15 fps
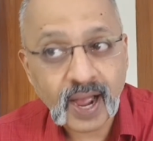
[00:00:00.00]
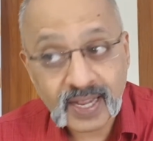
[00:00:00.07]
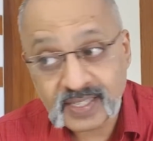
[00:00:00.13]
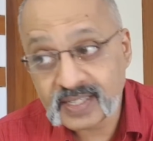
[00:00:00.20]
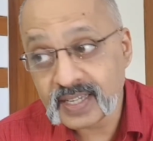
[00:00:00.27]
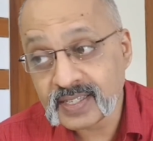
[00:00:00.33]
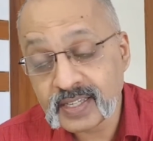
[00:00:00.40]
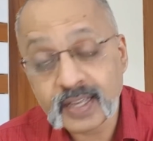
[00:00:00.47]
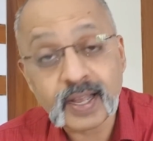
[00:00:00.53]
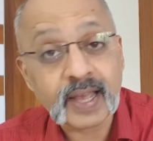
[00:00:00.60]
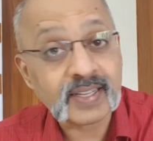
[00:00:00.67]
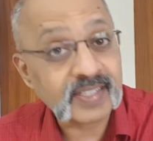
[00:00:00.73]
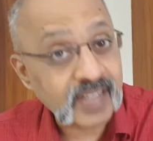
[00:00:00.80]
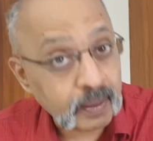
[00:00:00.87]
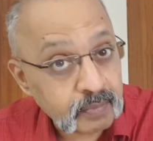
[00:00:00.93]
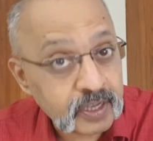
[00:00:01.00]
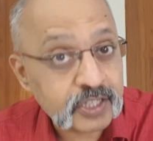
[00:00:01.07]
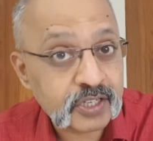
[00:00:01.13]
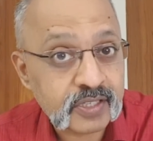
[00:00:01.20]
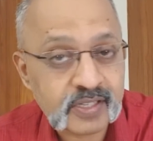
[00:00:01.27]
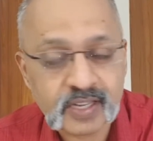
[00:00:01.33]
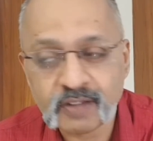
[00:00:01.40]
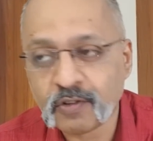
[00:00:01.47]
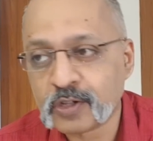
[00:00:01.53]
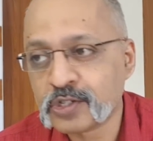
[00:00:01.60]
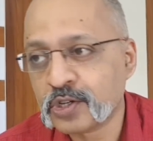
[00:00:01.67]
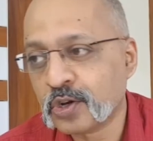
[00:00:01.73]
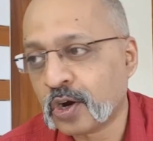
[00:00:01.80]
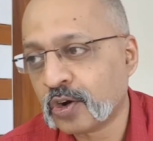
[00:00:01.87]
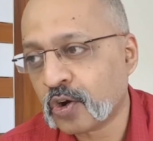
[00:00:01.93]
ICSE examinations have
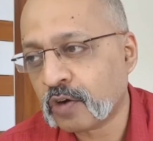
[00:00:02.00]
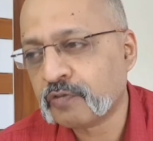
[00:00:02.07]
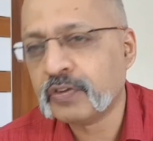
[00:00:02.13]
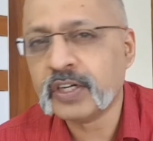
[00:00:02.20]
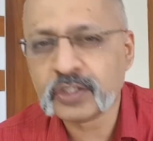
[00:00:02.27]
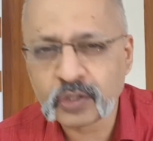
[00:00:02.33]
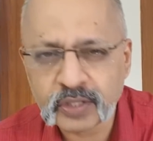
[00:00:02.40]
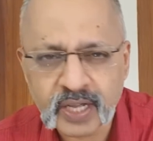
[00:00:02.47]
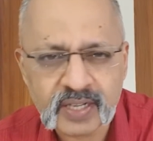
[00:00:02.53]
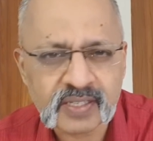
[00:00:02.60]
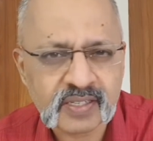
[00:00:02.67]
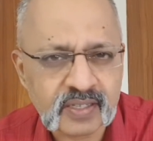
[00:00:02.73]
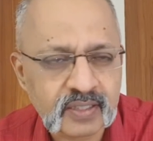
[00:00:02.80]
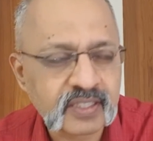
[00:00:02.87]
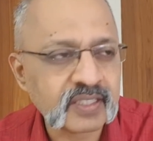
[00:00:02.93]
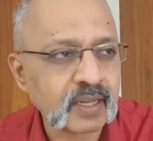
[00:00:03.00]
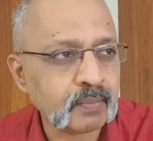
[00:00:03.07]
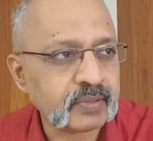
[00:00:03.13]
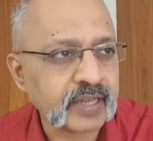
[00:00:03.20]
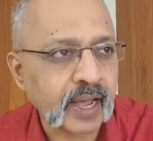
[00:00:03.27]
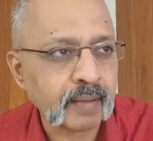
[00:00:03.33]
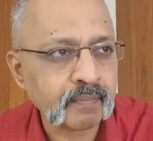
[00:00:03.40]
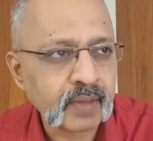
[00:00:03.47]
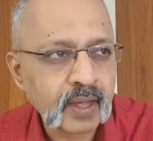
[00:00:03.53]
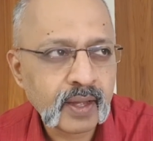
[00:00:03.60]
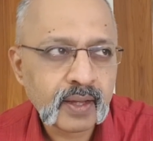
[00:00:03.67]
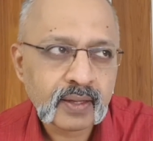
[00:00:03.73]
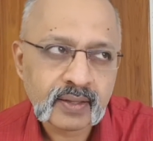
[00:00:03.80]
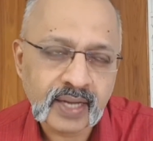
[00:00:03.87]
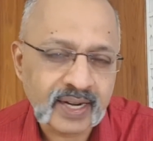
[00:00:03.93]
also not got finished, so there is still some time.
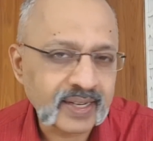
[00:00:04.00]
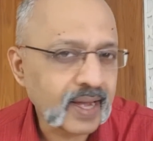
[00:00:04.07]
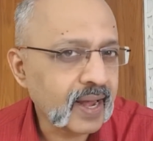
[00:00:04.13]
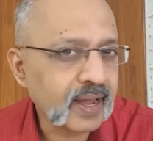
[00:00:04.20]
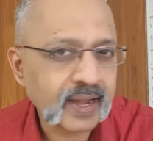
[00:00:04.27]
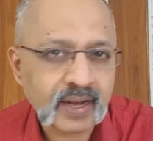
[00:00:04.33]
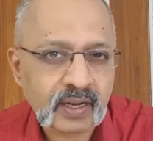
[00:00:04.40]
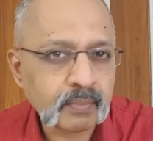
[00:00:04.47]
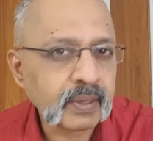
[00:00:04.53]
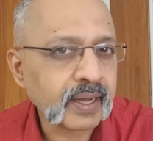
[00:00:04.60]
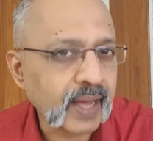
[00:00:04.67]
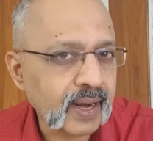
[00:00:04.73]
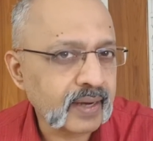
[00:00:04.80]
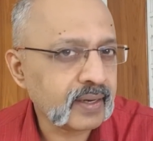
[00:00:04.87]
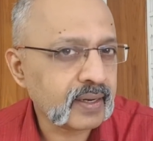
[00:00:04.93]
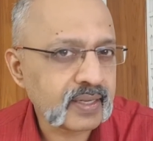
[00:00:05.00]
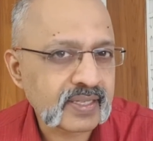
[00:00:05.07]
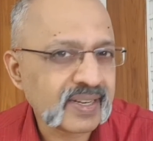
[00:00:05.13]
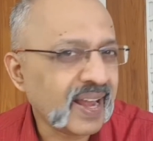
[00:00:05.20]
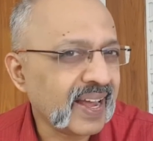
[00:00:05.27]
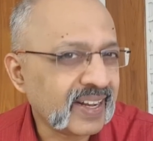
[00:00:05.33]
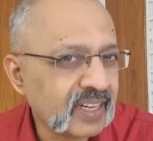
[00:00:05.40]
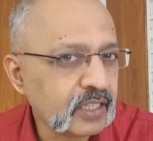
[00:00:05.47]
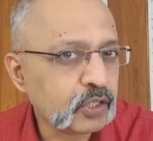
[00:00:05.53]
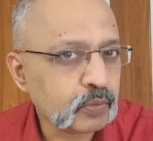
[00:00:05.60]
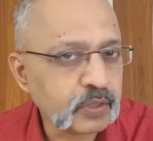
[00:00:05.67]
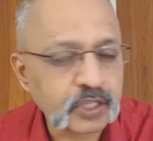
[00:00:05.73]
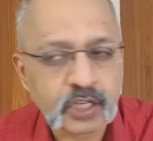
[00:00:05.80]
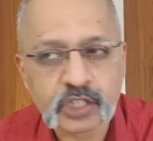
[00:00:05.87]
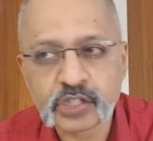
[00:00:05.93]
The entire academic calendar is likely to
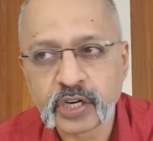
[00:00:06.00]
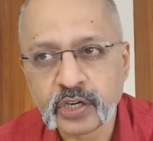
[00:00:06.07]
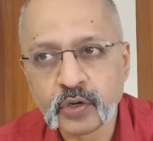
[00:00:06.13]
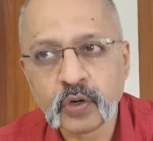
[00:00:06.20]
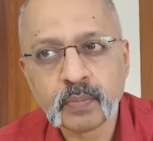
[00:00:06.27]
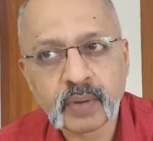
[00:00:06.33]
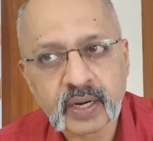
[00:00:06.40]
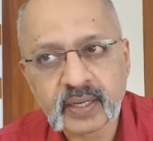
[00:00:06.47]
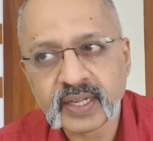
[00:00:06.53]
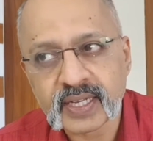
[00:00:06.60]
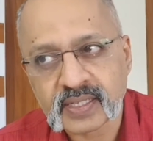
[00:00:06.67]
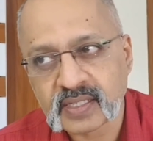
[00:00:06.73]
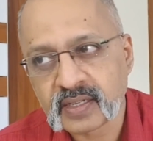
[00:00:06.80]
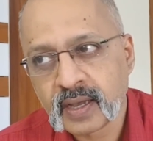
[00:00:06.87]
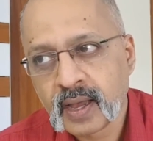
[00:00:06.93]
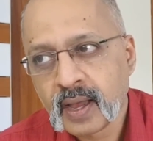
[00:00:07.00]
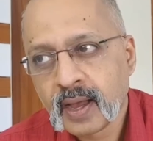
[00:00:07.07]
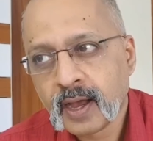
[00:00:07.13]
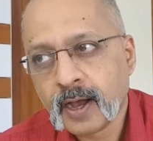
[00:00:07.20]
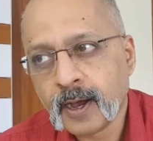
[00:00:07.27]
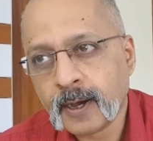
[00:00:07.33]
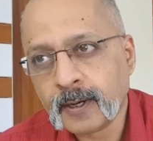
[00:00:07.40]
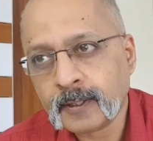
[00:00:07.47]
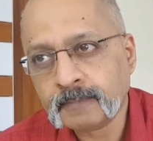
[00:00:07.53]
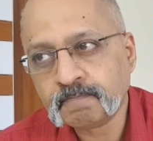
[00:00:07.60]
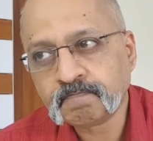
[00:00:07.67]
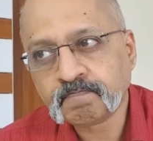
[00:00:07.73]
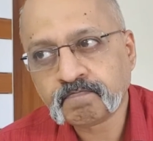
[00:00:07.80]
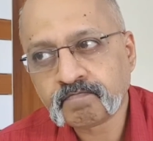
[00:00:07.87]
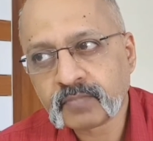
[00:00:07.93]
be rescheduled, but yes,
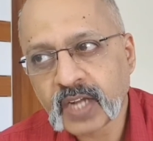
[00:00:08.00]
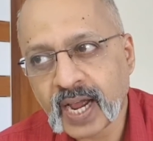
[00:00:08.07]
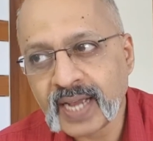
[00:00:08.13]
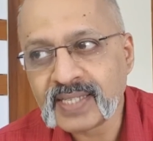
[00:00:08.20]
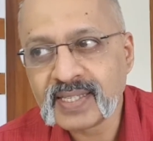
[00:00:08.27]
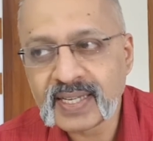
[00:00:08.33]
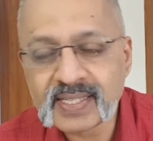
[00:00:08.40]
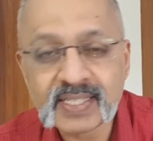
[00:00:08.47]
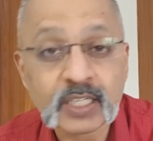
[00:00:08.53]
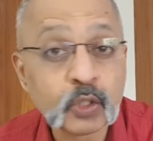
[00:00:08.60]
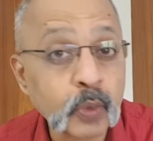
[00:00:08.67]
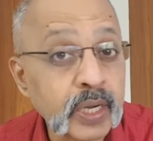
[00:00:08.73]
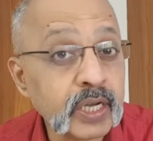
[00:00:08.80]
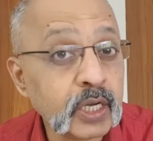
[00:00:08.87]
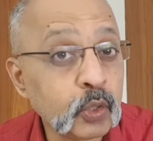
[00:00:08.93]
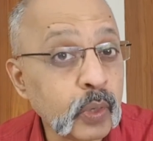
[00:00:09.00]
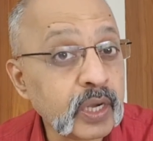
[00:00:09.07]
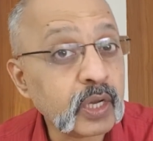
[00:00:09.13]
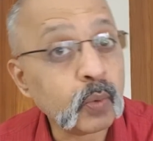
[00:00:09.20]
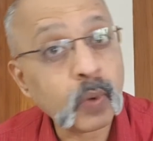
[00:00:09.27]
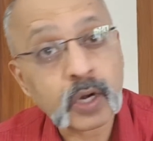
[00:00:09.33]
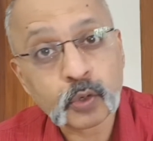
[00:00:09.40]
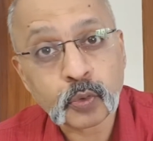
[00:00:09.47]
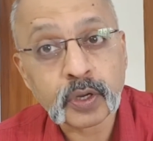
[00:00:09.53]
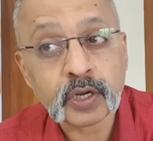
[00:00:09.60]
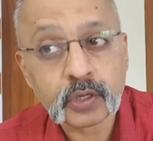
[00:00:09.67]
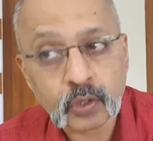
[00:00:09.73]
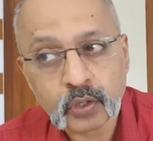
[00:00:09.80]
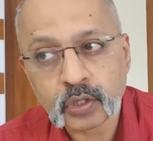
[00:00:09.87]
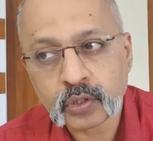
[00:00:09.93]
ICSE
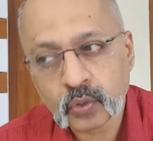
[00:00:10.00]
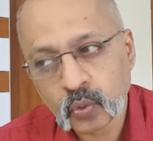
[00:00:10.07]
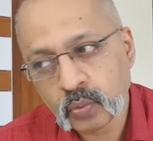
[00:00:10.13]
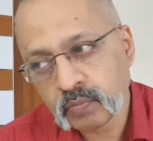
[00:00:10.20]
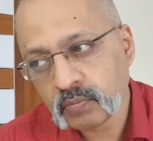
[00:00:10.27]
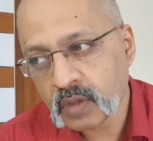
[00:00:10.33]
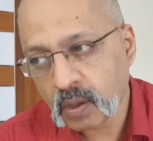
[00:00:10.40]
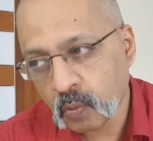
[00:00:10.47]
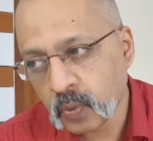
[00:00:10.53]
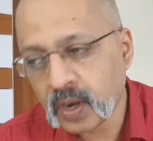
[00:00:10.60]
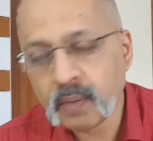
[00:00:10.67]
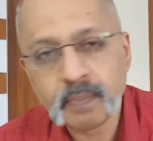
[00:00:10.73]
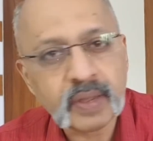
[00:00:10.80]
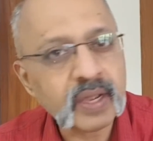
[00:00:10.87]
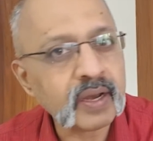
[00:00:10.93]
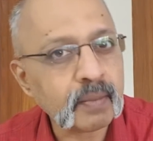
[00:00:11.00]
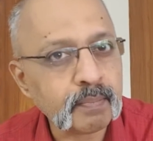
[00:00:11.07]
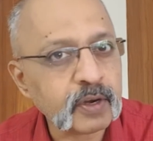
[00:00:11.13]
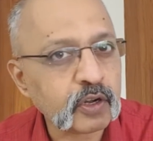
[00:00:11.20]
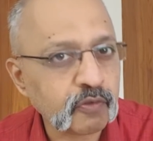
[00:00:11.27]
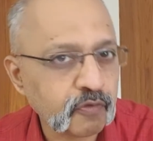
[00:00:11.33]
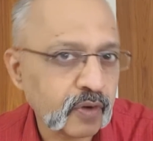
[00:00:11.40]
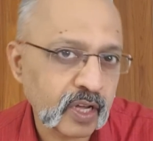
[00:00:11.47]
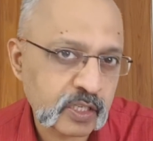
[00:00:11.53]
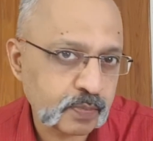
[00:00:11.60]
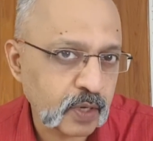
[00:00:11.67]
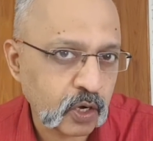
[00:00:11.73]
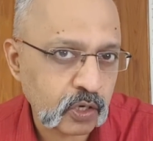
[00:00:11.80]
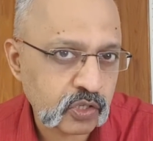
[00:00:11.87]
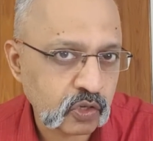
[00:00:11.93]
2021-2022 will be in a bit of flux
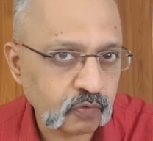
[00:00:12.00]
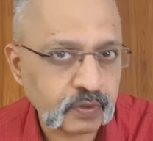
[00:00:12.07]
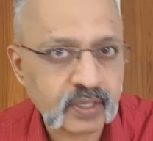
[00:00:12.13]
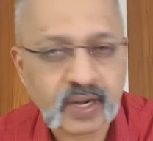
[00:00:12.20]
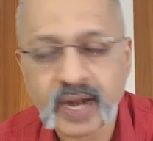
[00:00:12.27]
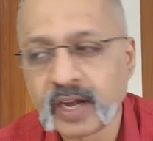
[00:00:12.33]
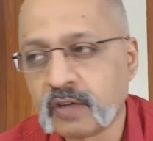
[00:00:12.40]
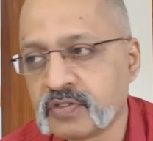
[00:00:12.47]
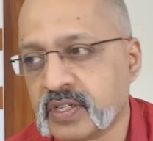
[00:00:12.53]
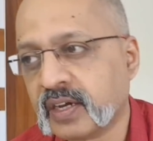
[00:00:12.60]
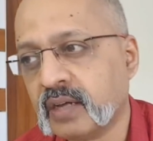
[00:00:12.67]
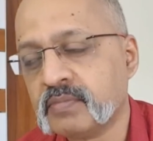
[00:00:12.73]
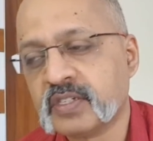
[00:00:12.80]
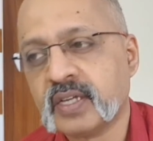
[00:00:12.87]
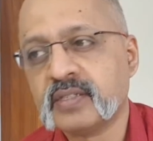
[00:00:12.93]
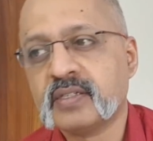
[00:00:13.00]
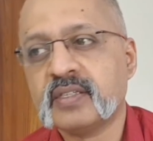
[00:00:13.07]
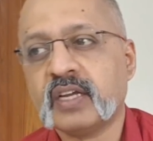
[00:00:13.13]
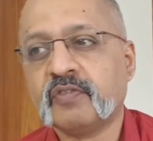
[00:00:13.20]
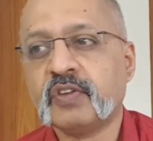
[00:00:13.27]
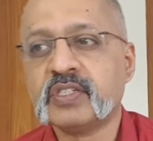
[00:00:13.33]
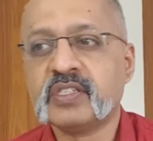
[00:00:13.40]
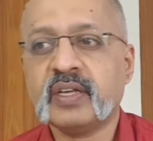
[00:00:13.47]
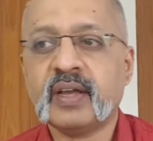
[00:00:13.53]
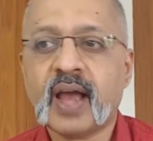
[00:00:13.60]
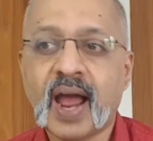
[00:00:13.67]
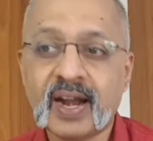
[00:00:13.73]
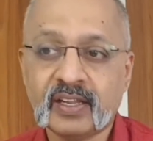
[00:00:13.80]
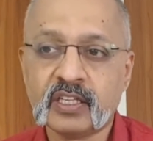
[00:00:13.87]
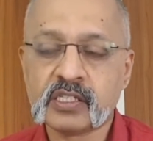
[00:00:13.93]
because of the kind of circumstances that we are
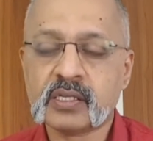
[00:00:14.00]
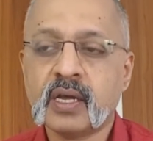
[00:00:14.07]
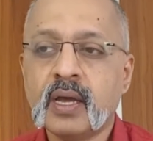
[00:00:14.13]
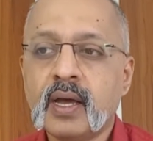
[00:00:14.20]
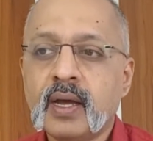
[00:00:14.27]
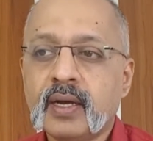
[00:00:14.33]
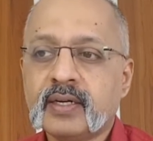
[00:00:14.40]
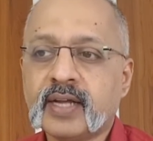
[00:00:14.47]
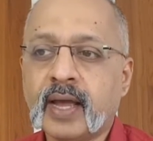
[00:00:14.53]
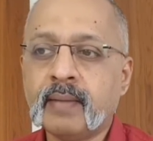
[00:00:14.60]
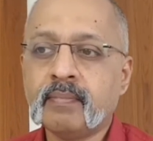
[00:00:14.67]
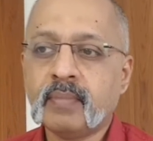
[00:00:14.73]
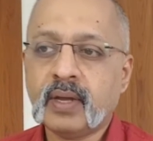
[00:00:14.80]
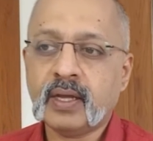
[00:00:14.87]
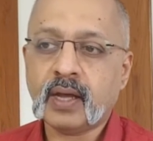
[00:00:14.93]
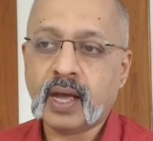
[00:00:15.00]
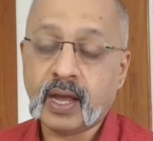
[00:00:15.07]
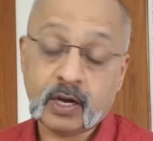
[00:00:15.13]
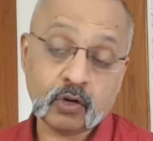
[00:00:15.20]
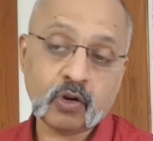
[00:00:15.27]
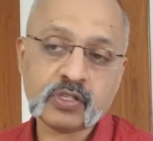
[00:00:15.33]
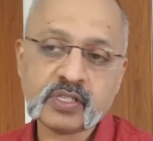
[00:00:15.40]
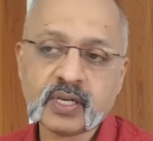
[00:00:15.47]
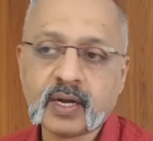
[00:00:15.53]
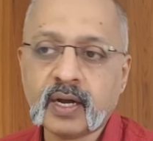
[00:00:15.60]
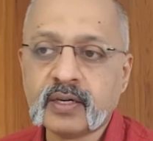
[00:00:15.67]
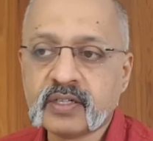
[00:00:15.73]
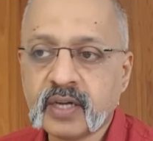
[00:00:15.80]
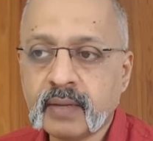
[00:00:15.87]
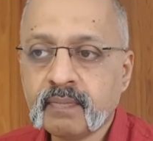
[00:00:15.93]
seeing at this time across the
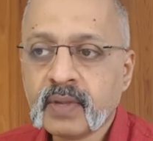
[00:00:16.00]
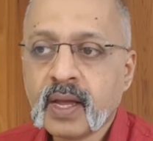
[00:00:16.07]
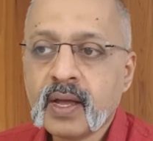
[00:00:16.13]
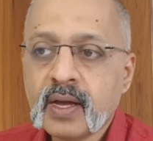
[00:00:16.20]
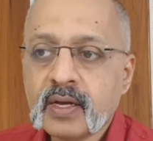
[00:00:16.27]
country.